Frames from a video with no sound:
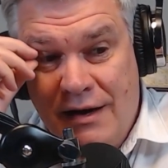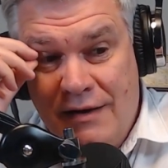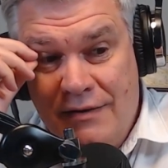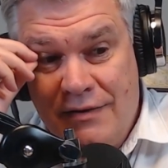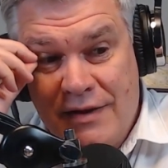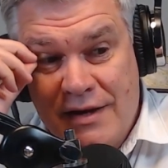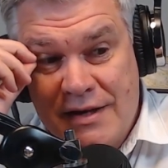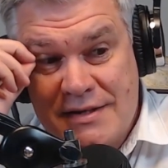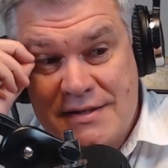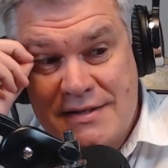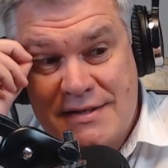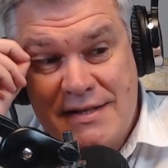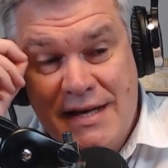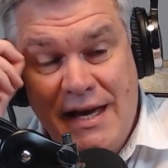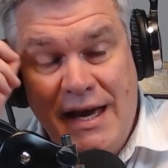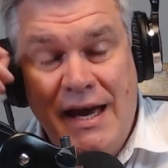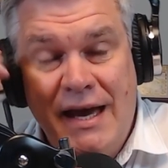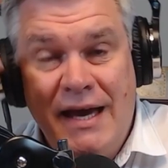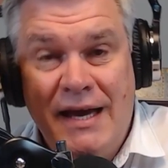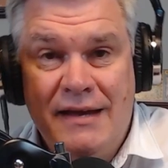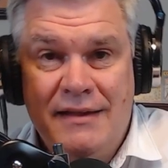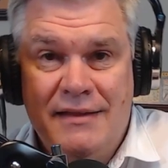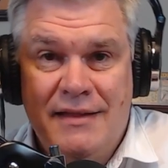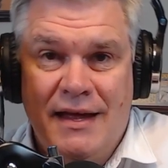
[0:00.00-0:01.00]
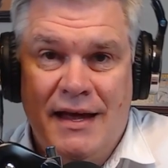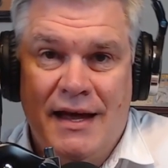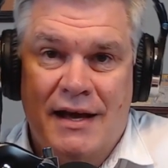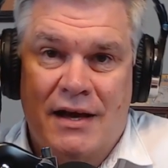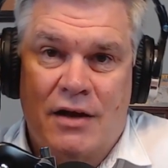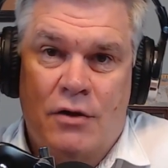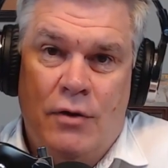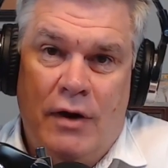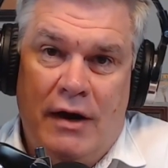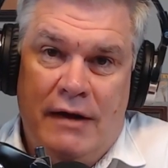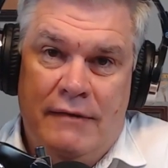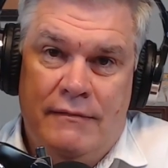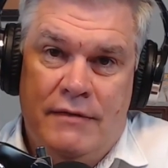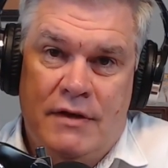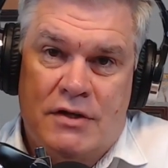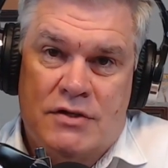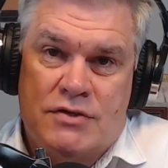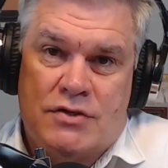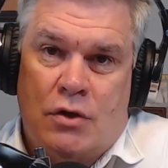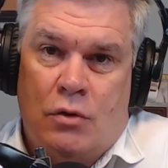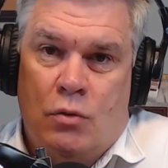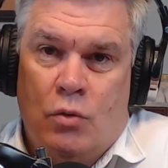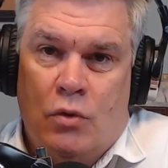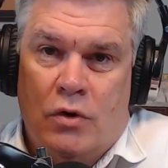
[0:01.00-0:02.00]
They say that cravings
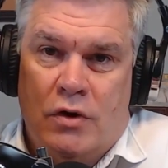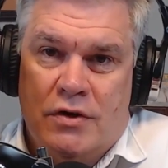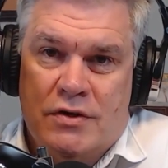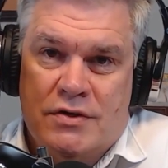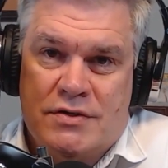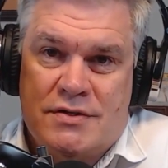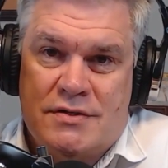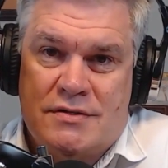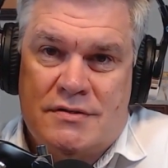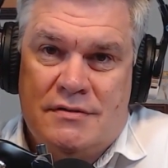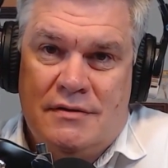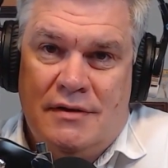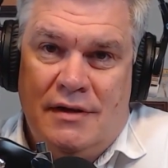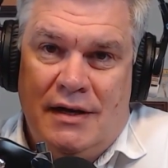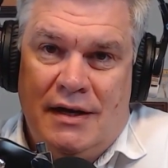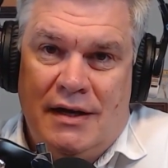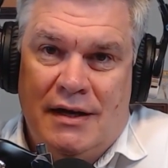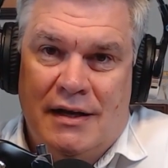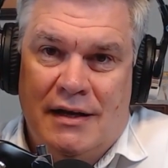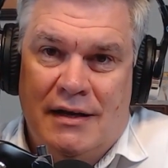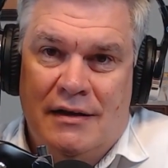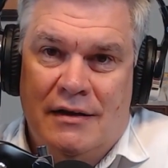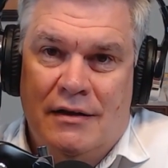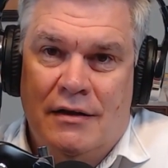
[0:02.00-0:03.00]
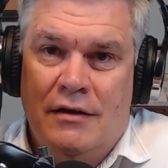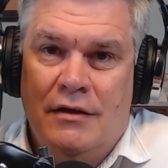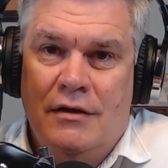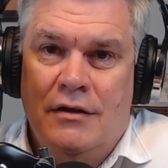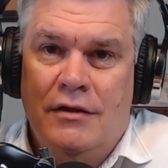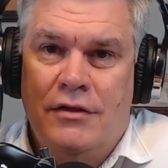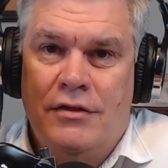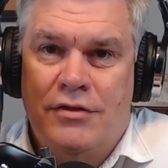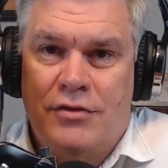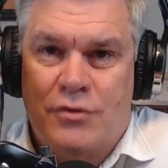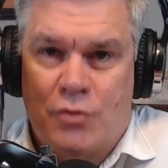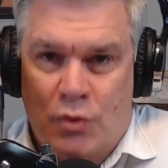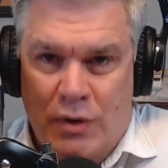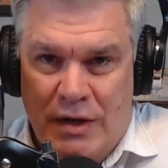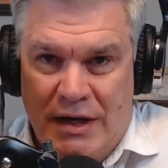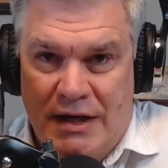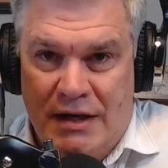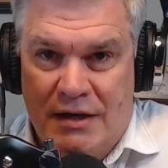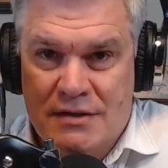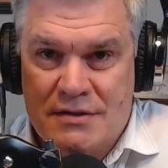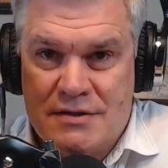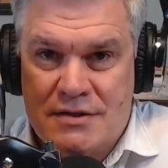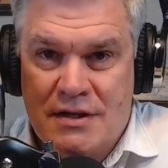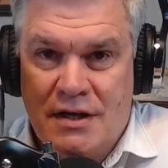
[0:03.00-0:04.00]
are worse in
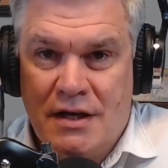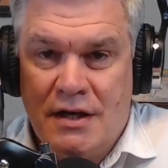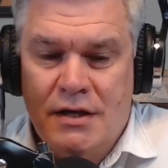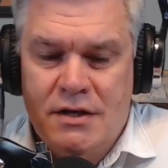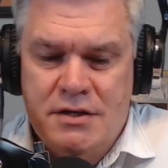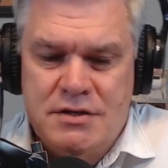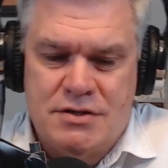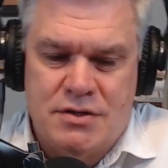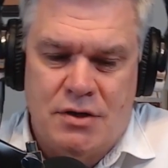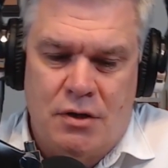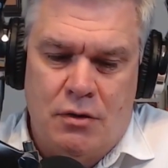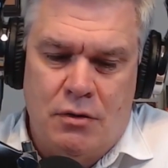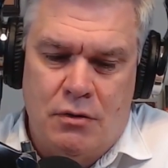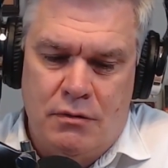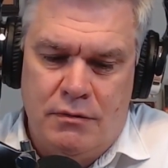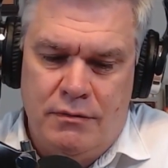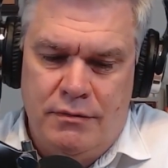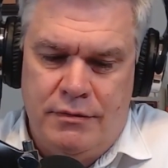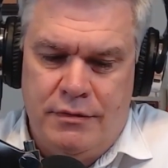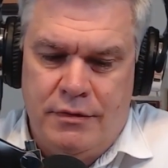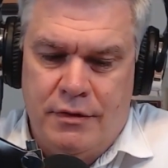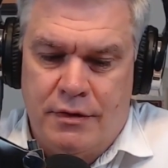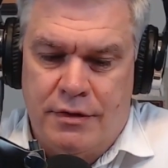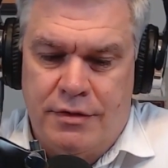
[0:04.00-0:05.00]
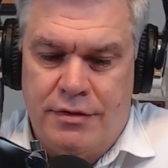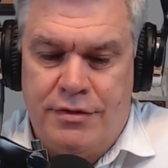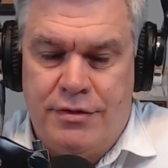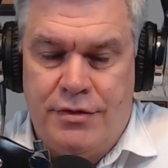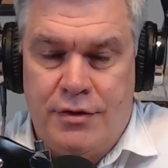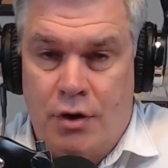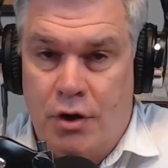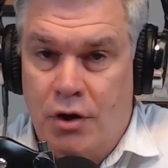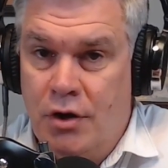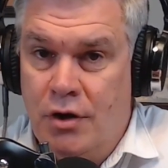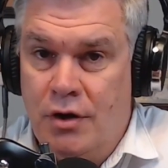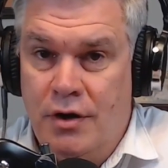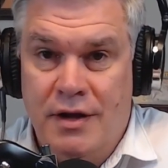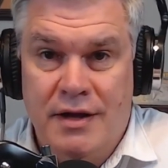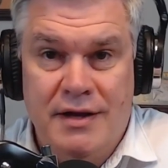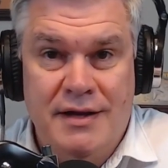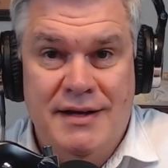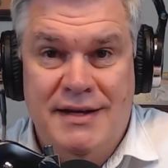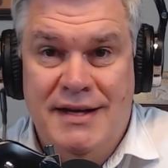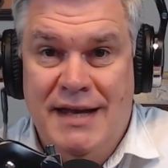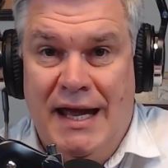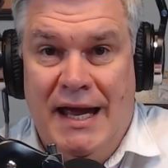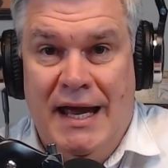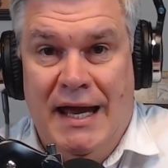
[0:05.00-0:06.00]
threes. So the third
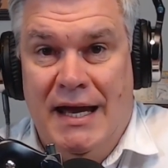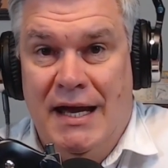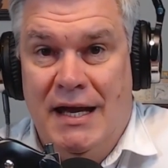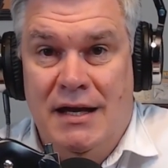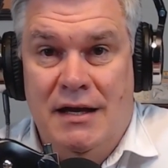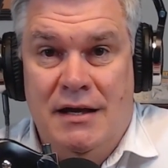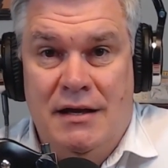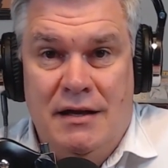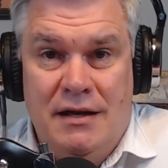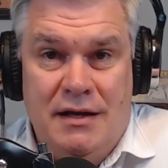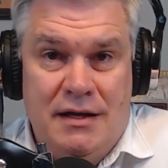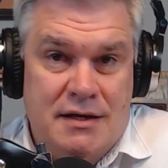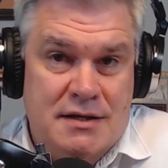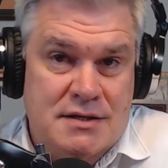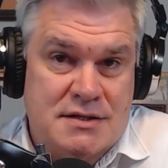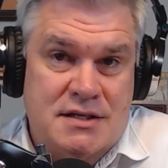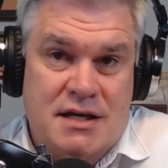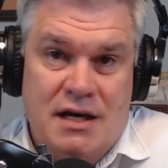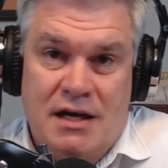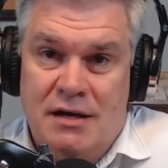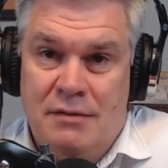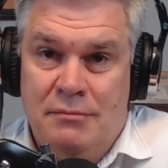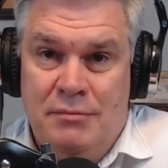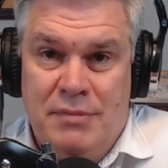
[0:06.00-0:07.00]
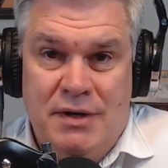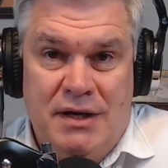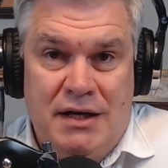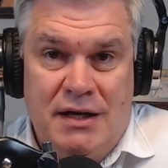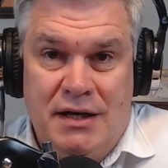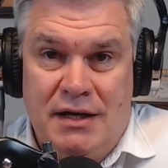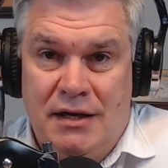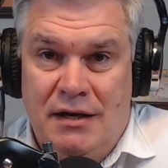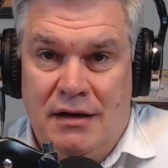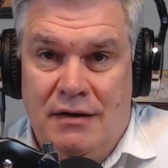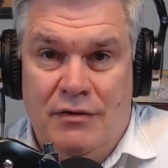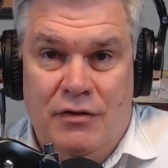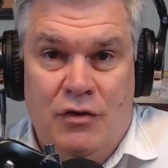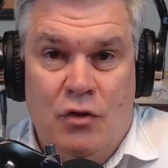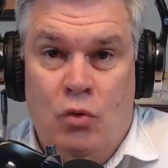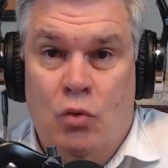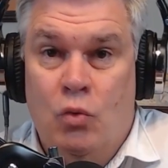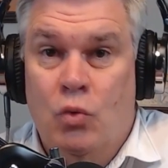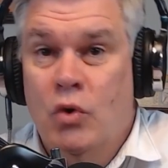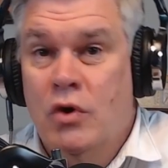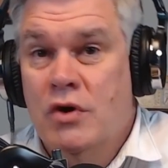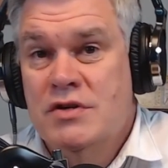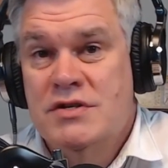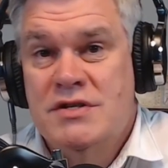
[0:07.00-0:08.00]
day is going to be the
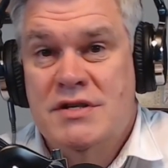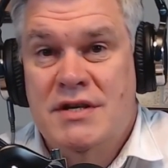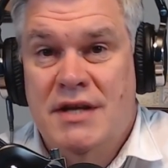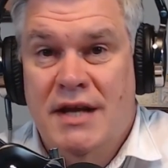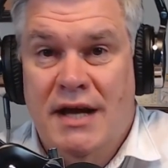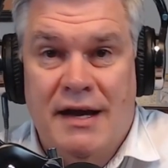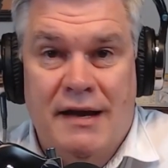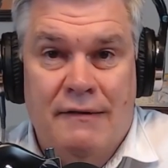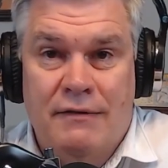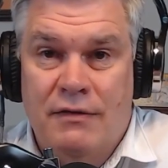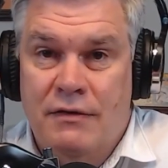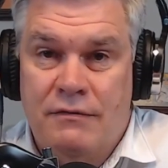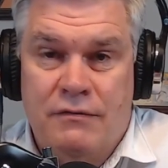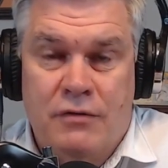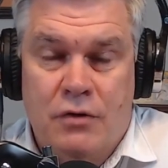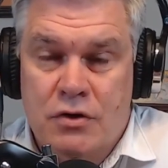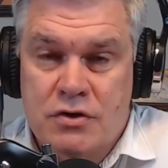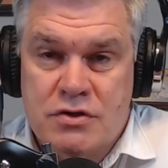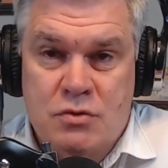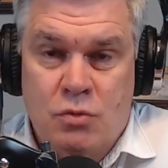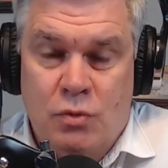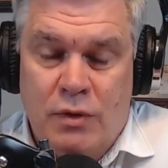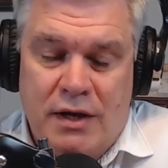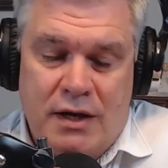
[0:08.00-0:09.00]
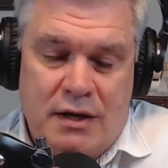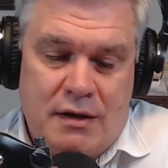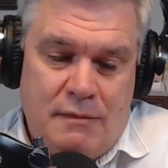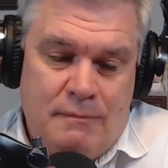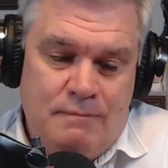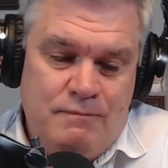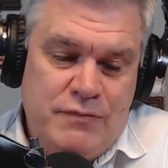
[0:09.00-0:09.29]
worst day of the first week.